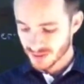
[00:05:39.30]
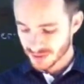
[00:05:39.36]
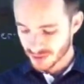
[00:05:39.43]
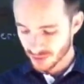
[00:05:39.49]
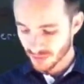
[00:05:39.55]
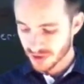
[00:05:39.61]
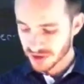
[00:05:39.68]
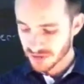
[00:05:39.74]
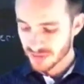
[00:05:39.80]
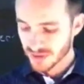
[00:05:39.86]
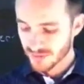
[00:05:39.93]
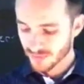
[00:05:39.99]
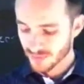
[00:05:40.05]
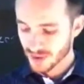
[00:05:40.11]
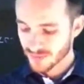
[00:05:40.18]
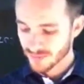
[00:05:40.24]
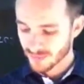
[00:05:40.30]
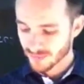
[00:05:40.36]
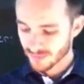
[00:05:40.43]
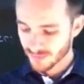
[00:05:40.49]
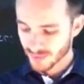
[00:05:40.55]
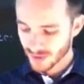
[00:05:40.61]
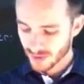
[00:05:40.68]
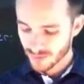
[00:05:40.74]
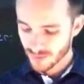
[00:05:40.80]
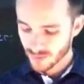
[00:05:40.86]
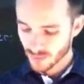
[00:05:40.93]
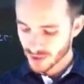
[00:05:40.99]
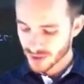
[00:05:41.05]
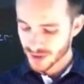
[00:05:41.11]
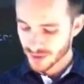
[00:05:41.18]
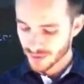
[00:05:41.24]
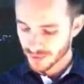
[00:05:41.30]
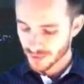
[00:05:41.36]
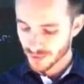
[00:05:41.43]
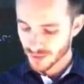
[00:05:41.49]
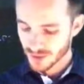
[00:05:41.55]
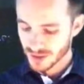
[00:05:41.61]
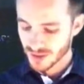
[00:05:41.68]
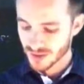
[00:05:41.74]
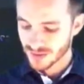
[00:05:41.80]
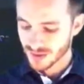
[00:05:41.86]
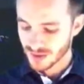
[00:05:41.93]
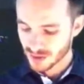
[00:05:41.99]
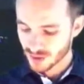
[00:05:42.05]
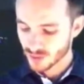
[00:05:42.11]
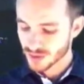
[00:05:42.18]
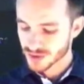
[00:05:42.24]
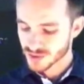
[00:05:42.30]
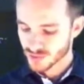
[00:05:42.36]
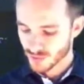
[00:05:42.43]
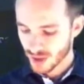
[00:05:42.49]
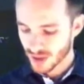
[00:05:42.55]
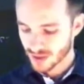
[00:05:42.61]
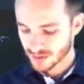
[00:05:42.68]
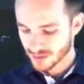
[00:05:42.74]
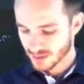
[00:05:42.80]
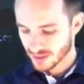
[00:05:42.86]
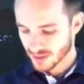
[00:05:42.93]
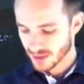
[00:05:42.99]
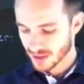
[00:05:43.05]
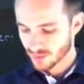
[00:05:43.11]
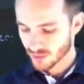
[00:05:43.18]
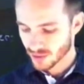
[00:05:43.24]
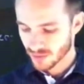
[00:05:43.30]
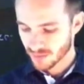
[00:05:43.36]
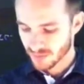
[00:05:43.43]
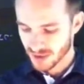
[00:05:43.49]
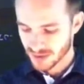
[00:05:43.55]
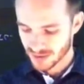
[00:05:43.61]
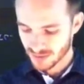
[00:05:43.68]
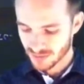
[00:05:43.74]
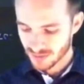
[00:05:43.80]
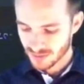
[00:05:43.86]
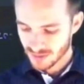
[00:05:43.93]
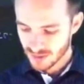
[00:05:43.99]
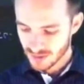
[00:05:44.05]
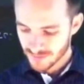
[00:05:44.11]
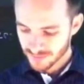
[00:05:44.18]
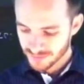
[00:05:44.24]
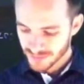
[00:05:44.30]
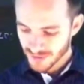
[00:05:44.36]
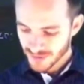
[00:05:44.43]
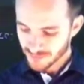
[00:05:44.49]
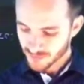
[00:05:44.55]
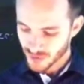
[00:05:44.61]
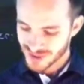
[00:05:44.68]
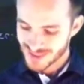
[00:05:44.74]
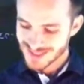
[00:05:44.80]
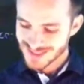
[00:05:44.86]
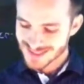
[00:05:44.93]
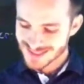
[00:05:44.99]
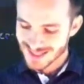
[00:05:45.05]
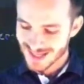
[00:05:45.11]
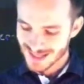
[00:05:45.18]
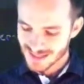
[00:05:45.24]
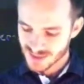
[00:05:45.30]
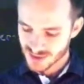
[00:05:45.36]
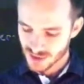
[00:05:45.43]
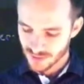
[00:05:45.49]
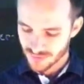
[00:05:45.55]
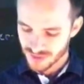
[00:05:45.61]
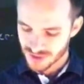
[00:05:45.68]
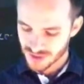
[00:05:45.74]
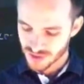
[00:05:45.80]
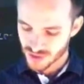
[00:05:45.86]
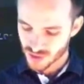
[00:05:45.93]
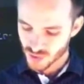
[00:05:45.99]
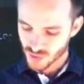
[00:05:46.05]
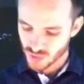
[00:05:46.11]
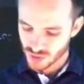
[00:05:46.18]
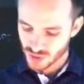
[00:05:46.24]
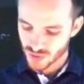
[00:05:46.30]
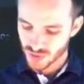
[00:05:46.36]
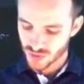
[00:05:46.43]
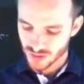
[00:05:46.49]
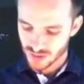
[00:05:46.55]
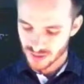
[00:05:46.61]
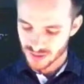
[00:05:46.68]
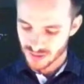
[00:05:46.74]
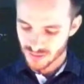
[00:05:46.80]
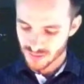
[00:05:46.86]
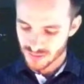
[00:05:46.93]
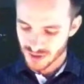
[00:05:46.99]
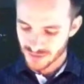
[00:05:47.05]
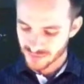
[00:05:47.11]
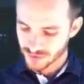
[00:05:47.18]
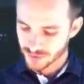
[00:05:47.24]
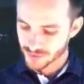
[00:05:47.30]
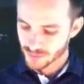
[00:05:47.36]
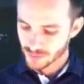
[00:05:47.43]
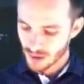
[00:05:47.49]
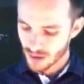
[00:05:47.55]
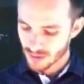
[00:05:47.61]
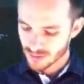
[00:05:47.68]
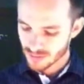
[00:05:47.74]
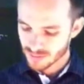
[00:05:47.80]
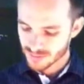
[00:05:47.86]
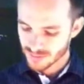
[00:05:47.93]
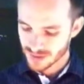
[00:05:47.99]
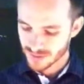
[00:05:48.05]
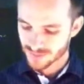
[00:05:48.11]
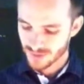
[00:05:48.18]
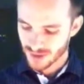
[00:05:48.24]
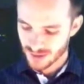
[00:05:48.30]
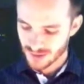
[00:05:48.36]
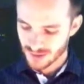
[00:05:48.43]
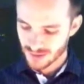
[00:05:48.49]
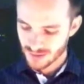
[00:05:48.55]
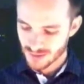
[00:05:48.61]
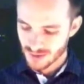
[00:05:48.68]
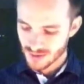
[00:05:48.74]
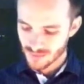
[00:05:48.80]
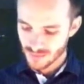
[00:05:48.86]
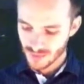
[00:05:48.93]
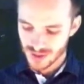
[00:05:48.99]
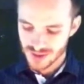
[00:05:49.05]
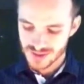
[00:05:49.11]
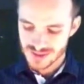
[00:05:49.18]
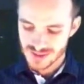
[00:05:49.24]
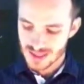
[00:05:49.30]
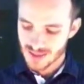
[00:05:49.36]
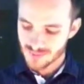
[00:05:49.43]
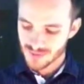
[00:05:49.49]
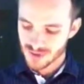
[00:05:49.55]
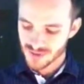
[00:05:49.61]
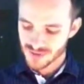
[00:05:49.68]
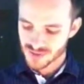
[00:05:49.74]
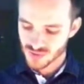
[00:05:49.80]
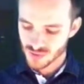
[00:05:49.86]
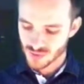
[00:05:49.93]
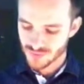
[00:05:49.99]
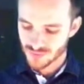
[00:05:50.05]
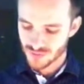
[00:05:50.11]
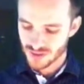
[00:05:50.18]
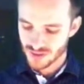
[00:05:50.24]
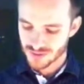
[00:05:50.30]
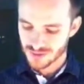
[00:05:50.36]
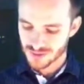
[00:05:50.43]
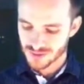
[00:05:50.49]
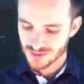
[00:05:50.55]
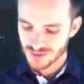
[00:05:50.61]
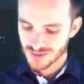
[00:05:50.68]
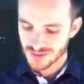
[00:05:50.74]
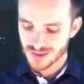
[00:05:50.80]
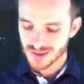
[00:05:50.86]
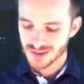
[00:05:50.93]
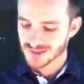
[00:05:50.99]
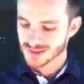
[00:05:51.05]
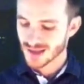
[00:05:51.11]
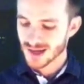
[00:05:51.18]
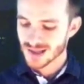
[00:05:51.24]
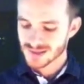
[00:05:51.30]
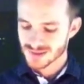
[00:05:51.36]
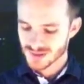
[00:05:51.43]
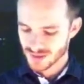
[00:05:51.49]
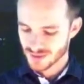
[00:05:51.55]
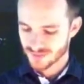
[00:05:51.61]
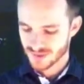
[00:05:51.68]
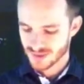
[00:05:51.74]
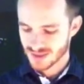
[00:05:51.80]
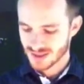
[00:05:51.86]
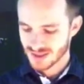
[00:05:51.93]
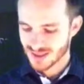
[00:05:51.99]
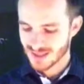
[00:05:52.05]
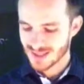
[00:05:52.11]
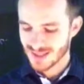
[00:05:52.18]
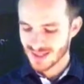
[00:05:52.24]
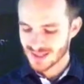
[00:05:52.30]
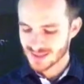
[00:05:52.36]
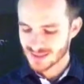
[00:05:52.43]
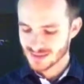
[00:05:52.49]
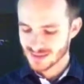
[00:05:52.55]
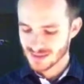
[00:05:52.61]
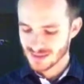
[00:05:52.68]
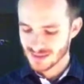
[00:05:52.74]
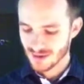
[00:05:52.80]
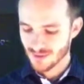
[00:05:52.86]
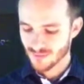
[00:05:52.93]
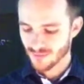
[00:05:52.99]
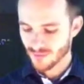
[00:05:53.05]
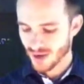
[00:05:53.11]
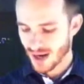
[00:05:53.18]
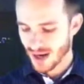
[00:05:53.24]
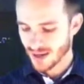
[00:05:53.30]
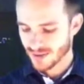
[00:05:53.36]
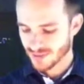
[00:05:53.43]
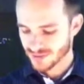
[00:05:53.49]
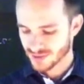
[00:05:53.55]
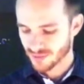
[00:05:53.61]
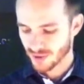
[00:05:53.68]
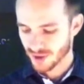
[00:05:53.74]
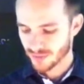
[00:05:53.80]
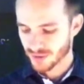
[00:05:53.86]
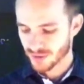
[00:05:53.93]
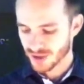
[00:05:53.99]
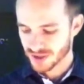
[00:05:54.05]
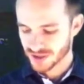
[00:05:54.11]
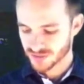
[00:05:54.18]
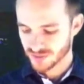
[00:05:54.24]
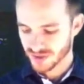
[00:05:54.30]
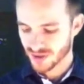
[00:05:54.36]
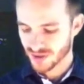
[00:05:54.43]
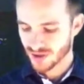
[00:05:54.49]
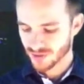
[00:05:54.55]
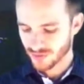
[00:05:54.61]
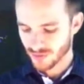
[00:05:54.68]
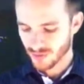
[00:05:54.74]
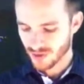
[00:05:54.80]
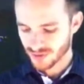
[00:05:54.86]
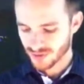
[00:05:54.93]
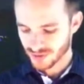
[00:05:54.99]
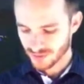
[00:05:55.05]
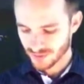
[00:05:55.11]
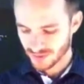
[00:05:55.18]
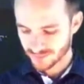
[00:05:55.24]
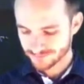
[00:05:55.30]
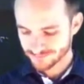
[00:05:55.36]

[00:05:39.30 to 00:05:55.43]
Do you want to be free from fear of the one in authority? Then do what is right, and he will commend you. For he is God's servant to do you good. But if you do wrong, be afraid, for he does not bear the sword for nothing. He is God's servant, an agent of wrath to bring punishment on the wrongdoer.